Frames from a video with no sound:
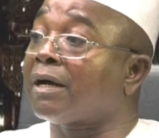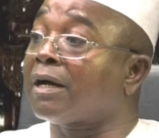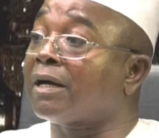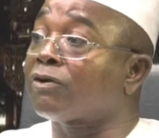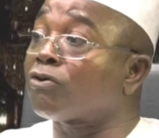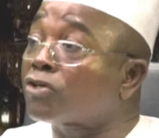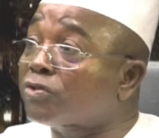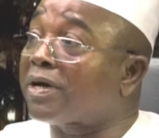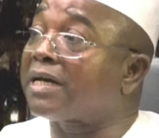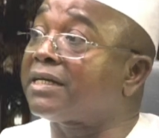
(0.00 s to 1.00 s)
not
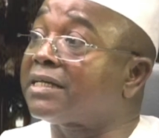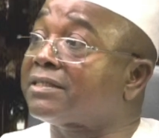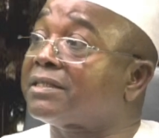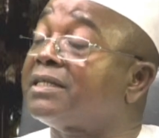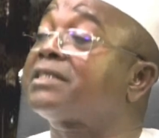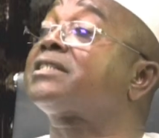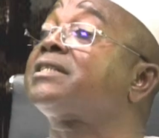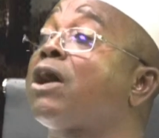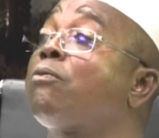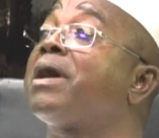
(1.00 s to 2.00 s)
mandatory. It is
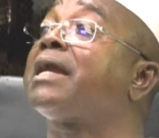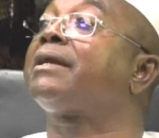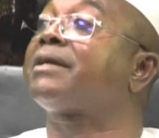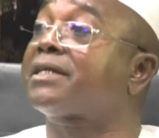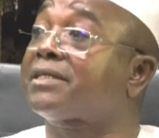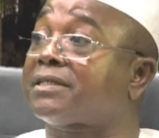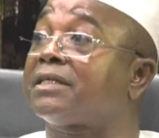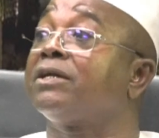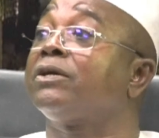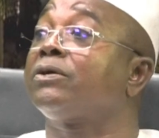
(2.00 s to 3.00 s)
now mandatory.
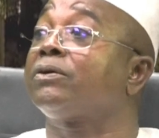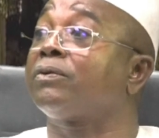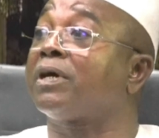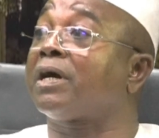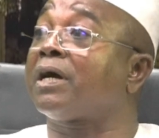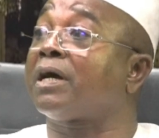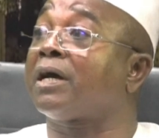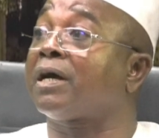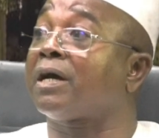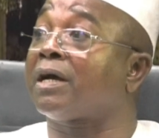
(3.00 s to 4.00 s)
So
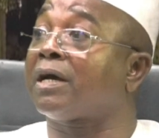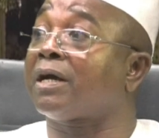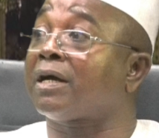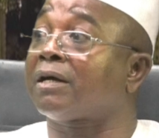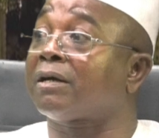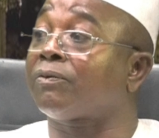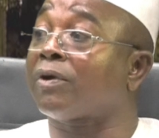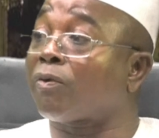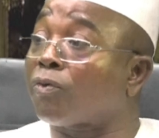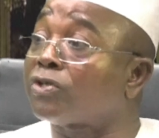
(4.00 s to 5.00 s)
we
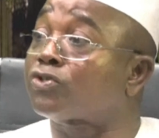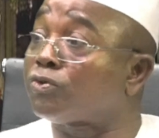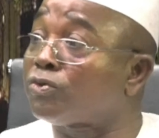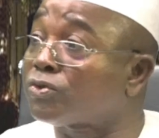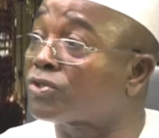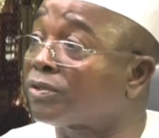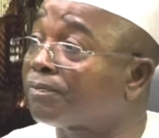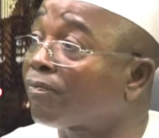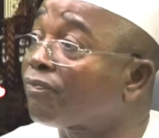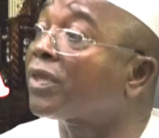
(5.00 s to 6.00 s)
are going to using
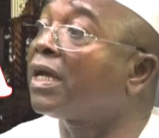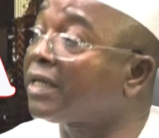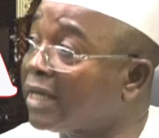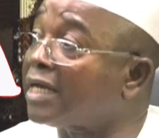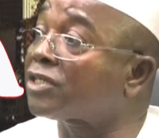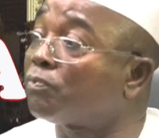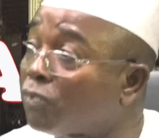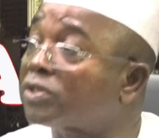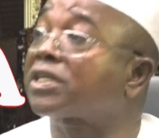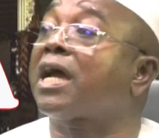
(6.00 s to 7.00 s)

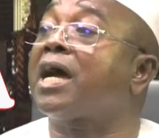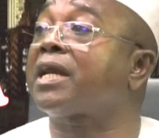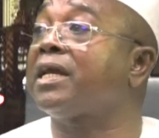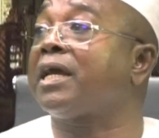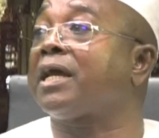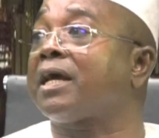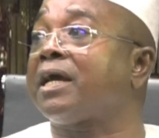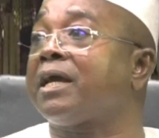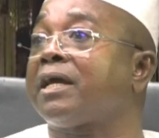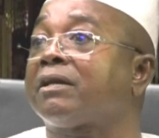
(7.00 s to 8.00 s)
must carry
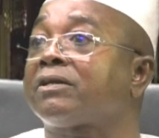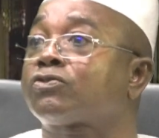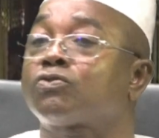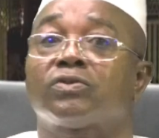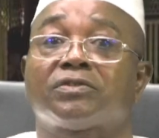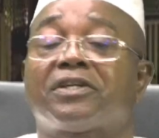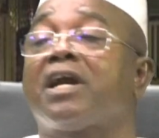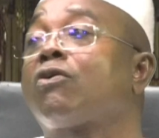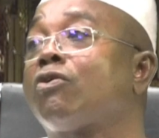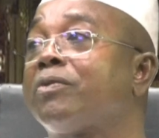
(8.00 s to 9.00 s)
NIN. So the
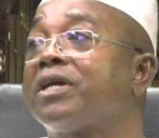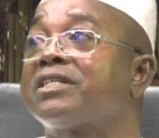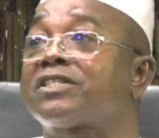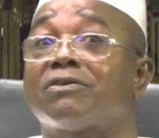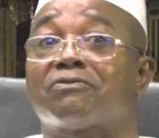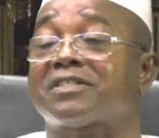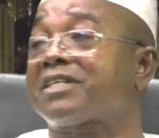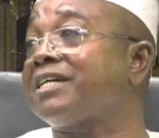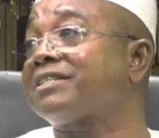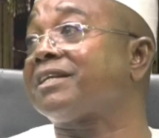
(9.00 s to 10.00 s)
federal government is
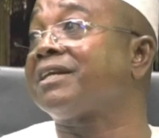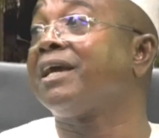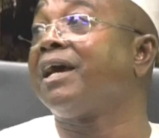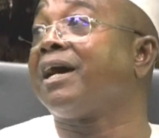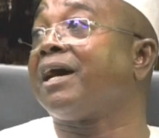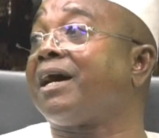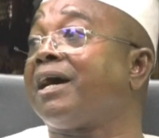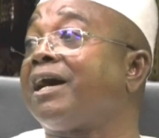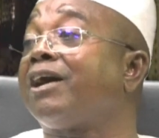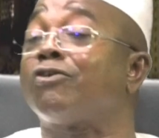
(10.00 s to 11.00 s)
emphasizing
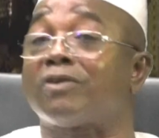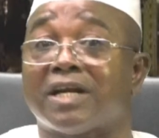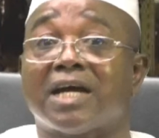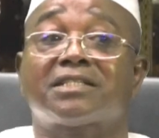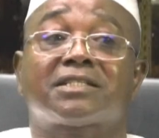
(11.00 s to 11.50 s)
on that.